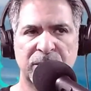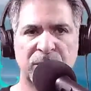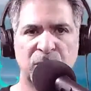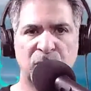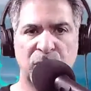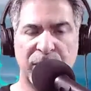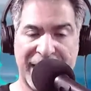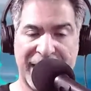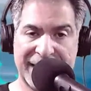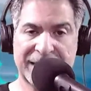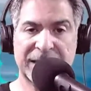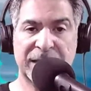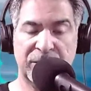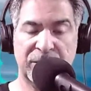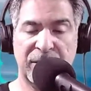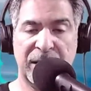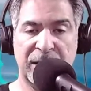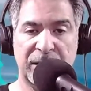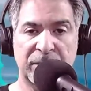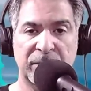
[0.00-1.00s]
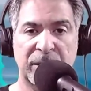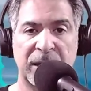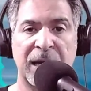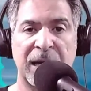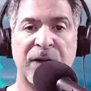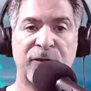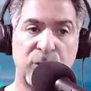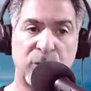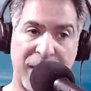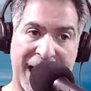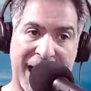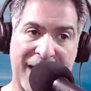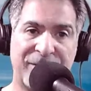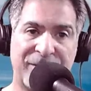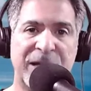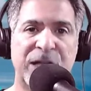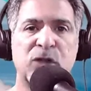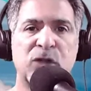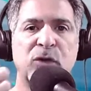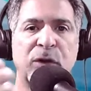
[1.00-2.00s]
or an accident rather, if you have an
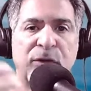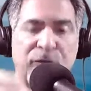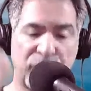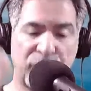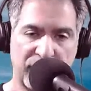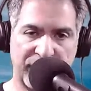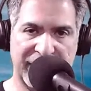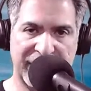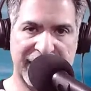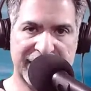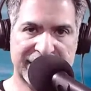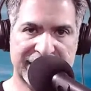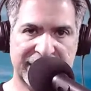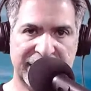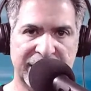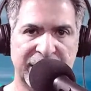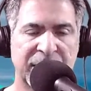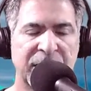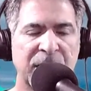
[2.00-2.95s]
injury from an accident,